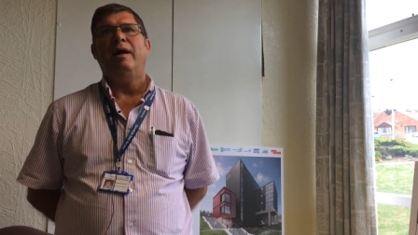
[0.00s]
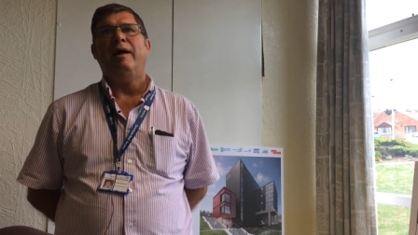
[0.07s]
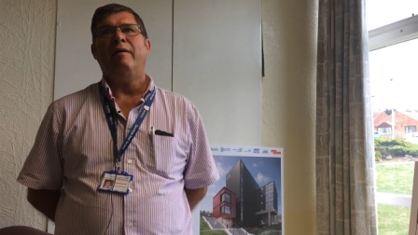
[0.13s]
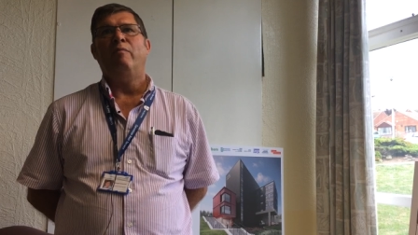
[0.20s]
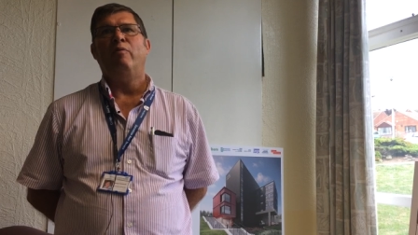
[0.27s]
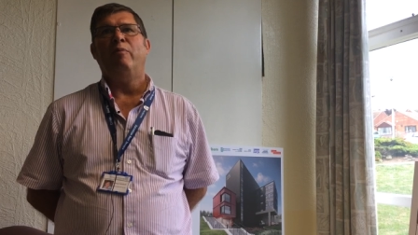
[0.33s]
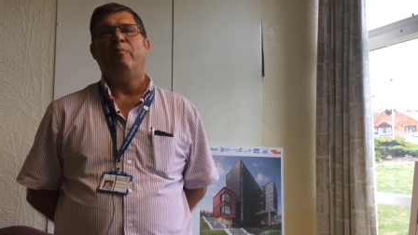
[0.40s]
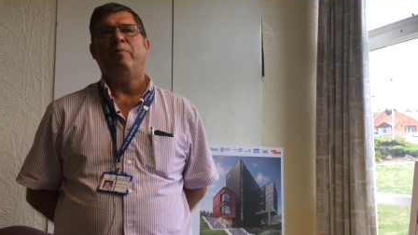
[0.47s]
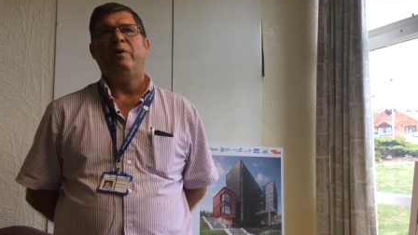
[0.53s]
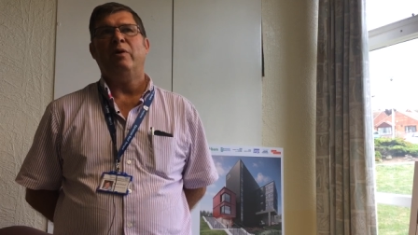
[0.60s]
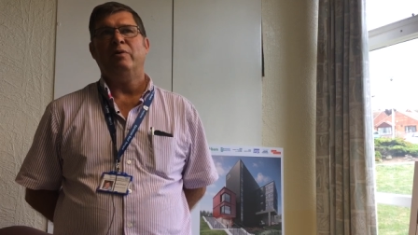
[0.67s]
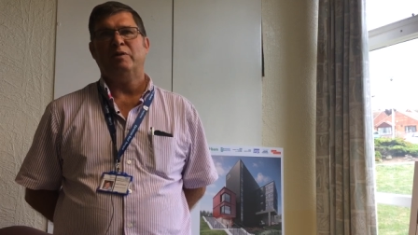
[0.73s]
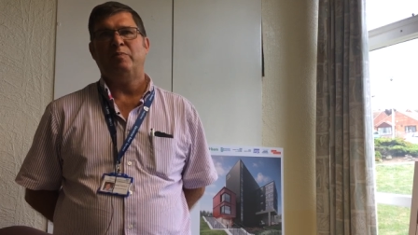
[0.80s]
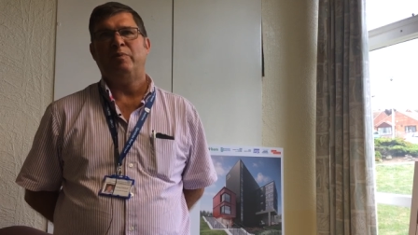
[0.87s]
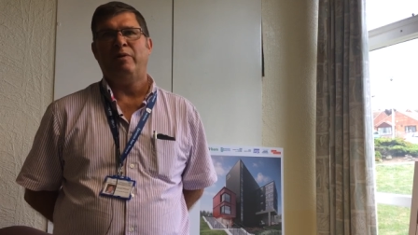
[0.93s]
and Whitby
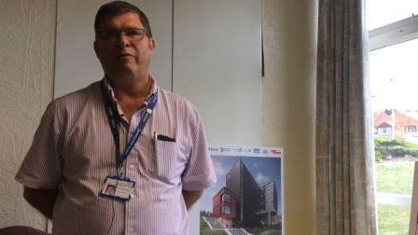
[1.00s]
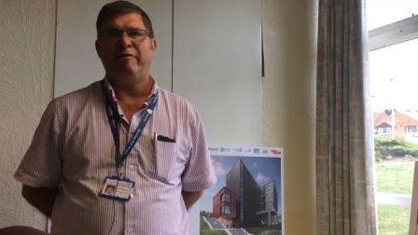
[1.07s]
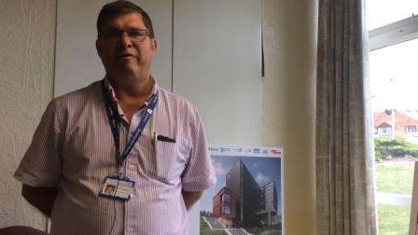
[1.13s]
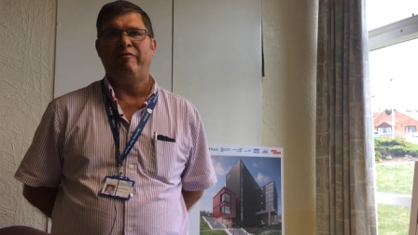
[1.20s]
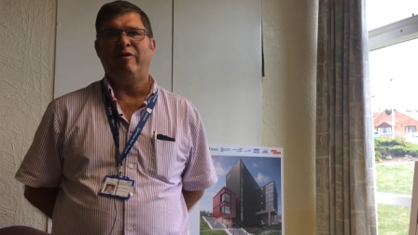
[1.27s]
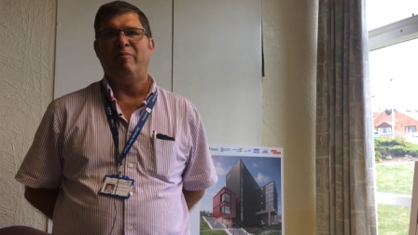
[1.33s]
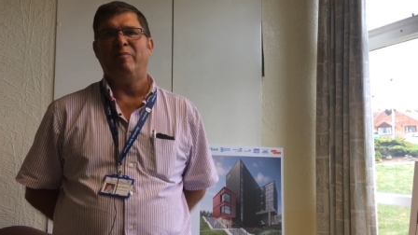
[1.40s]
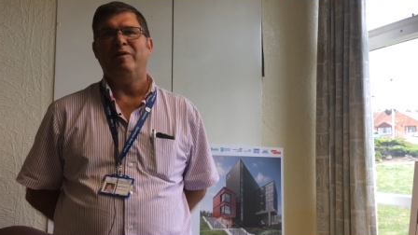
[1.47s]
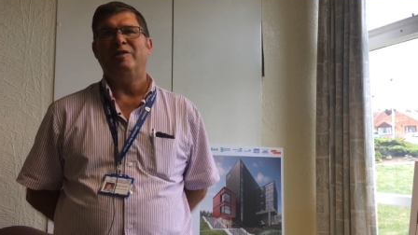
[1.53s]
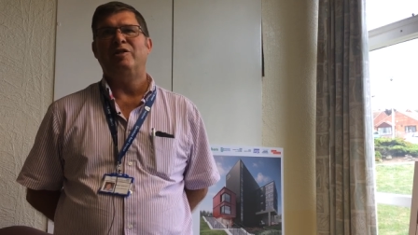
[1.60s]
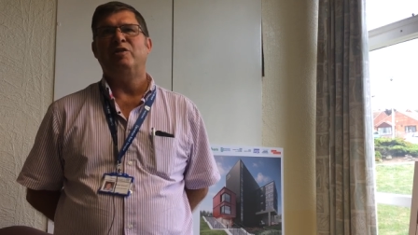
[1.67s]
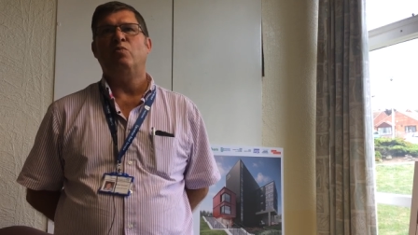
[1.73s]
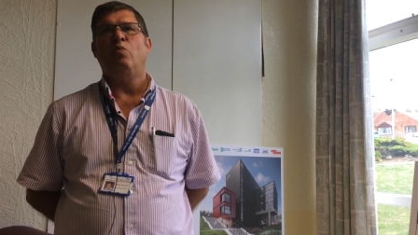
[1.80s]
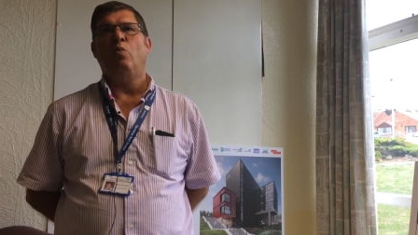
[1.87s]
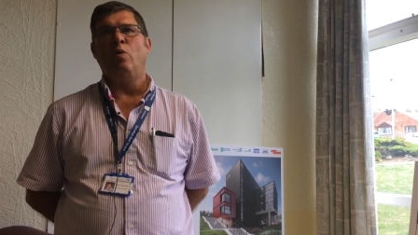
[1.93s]
Hospital redevelopment is
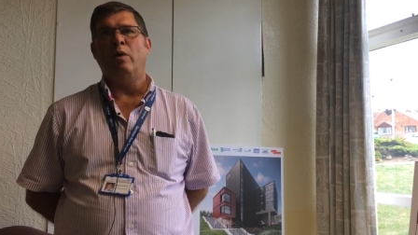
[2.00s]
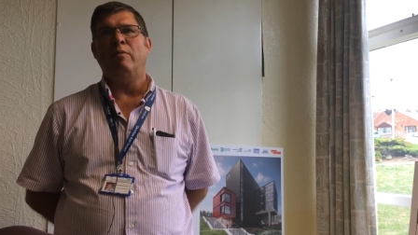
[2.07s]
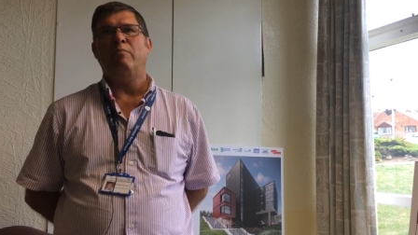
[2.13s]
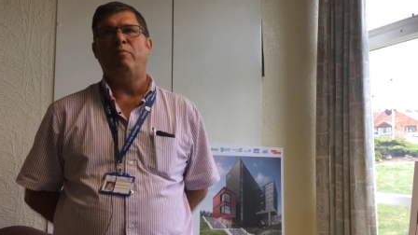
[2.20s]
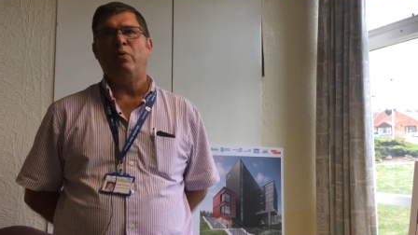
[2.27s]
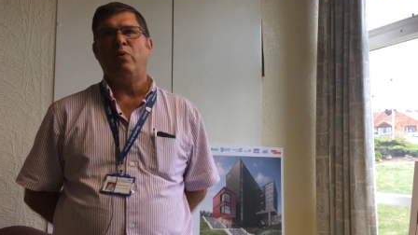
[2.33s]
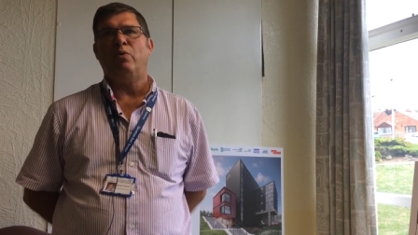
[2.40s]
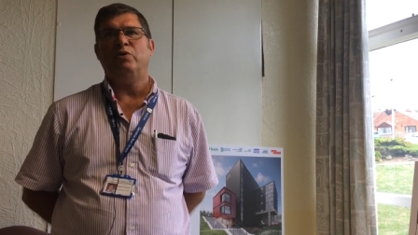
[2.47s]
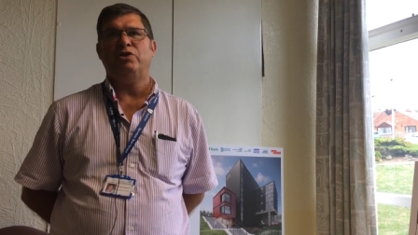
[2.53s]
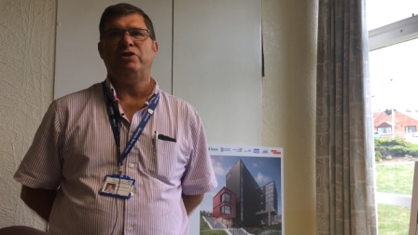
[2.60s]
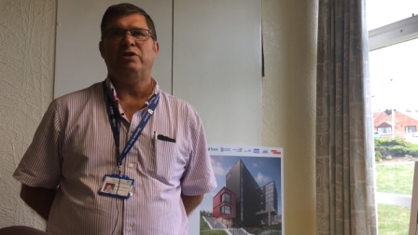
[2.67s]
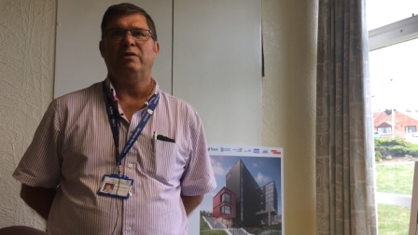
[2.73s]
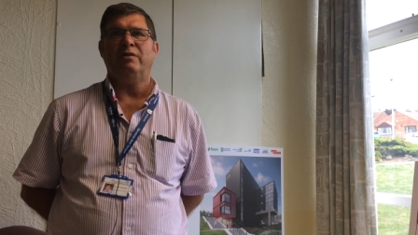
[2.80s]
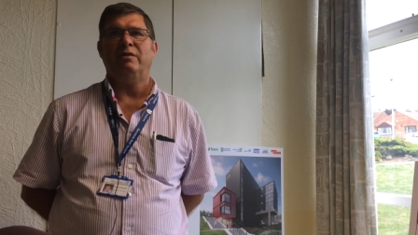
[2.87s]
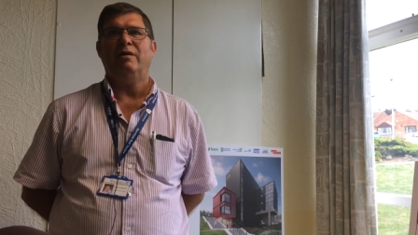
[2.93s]
just one
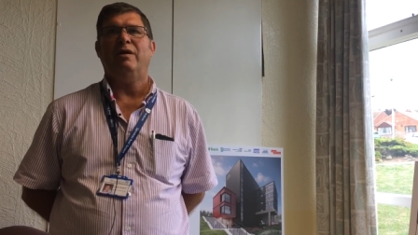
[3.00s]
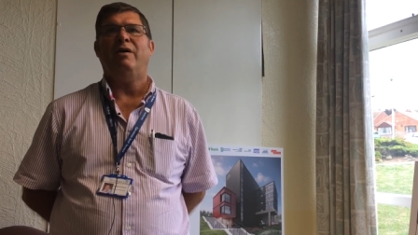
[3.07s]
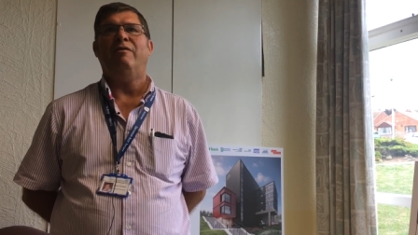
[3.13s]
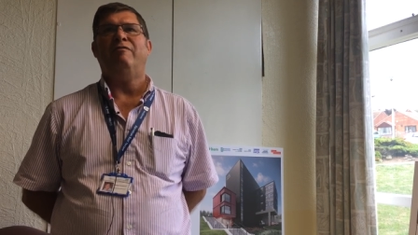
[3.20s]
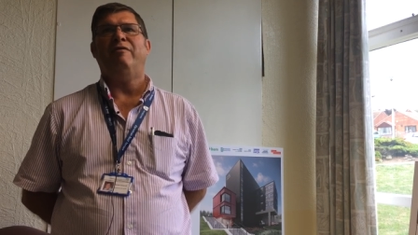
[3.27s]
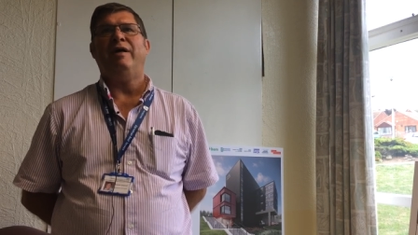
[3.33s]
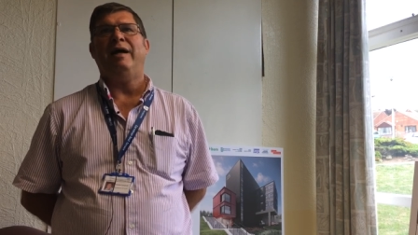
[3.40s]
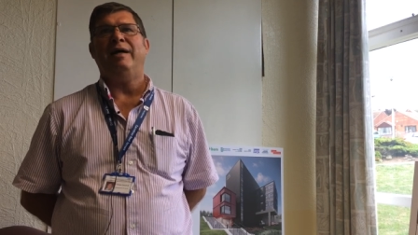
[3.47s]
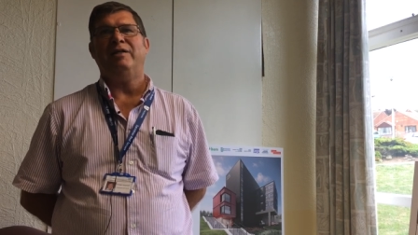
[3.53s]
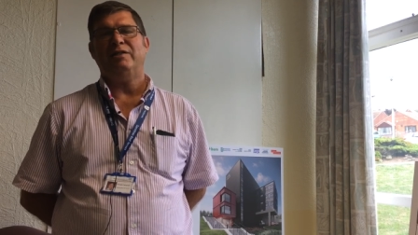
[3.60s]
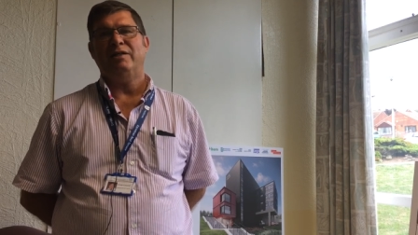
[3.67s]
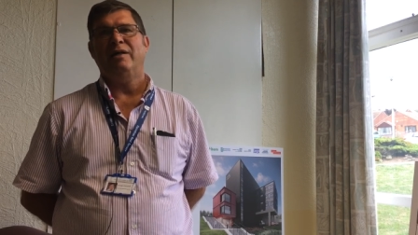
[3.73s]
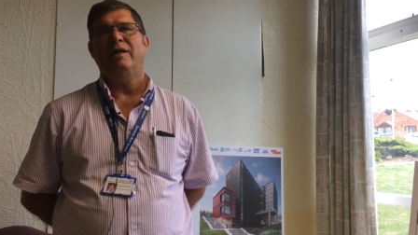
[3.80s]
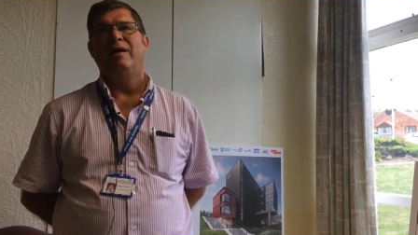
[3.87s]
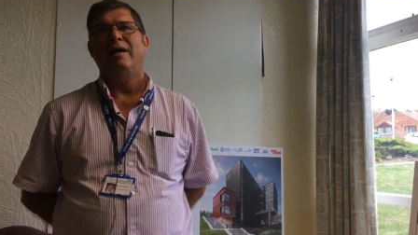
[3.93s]
portion of
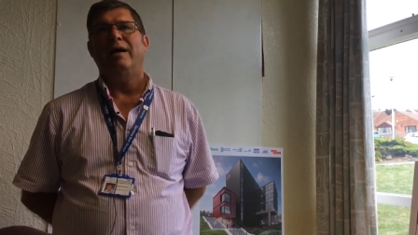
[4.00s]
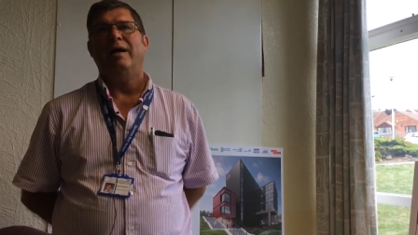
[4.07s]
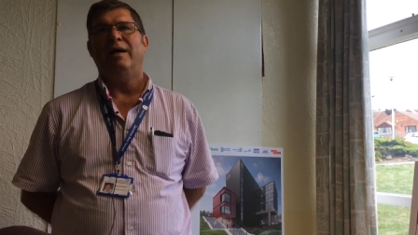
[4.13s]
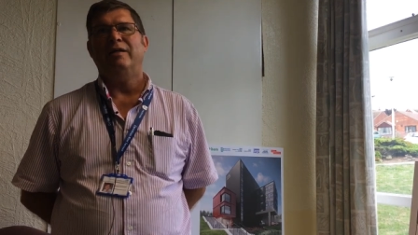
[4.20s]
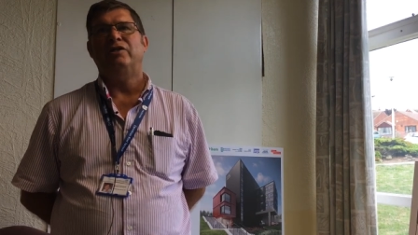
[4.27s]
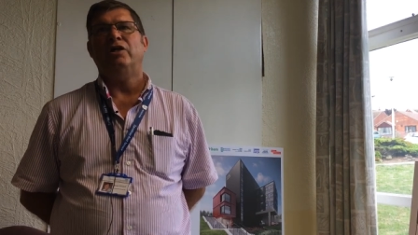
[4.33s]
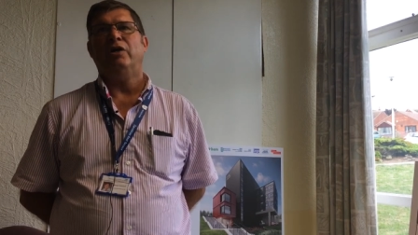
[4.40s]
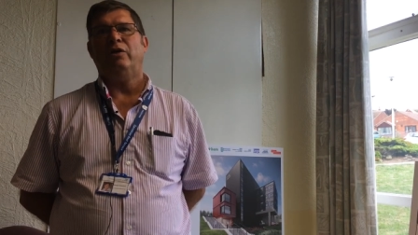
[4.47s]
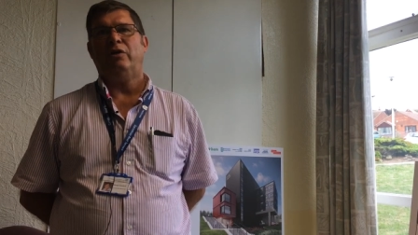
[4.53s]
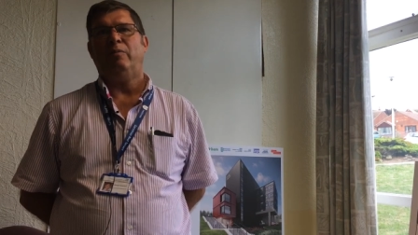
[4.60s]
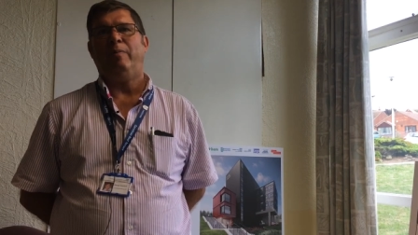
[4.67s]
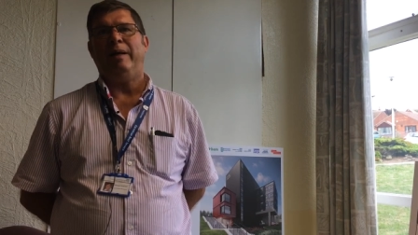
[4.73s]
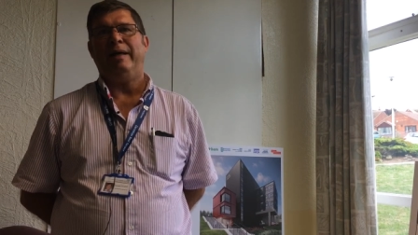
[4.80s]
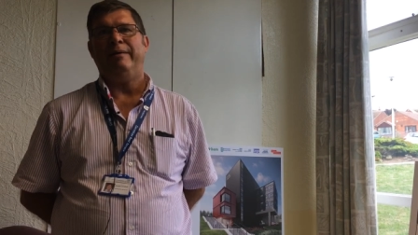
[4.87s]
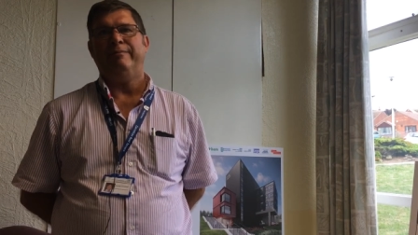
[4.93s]
that total
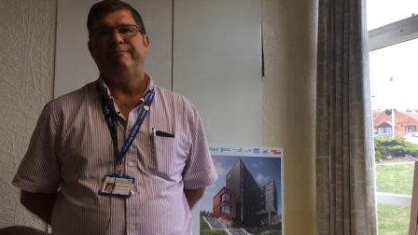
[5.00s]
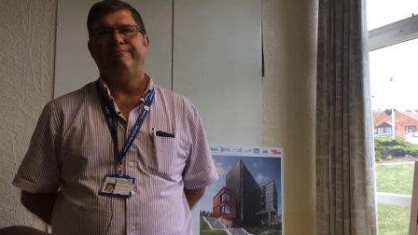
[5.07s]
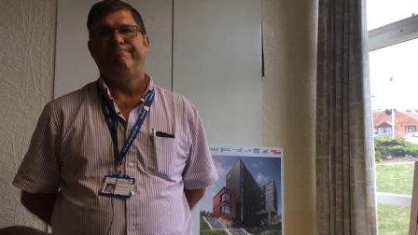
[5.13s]
plan.